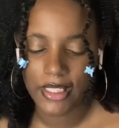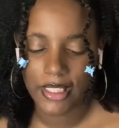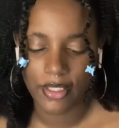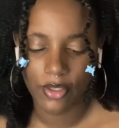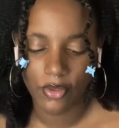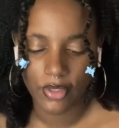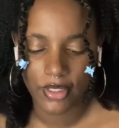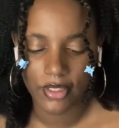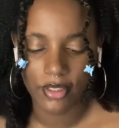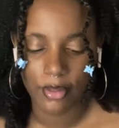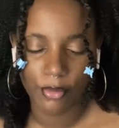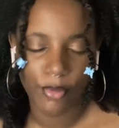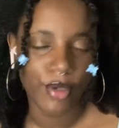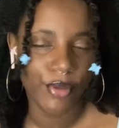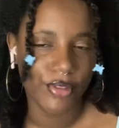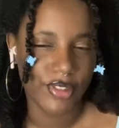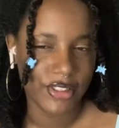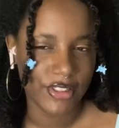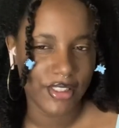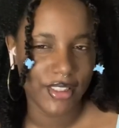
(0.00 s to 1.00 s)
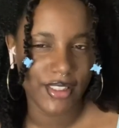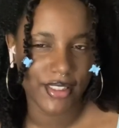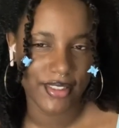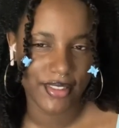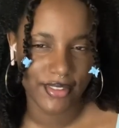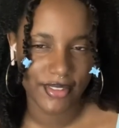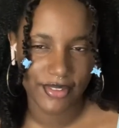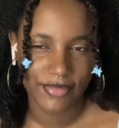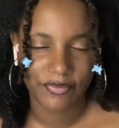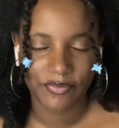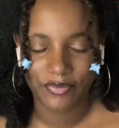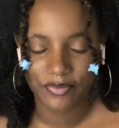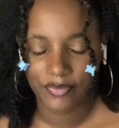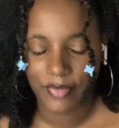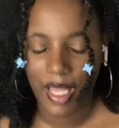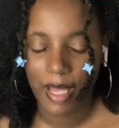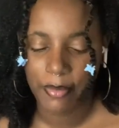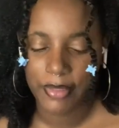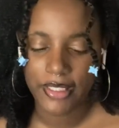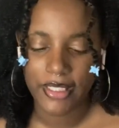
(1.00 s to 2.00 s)
gonna end up wanting each other.
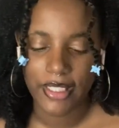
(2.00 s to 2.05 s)
I believe they're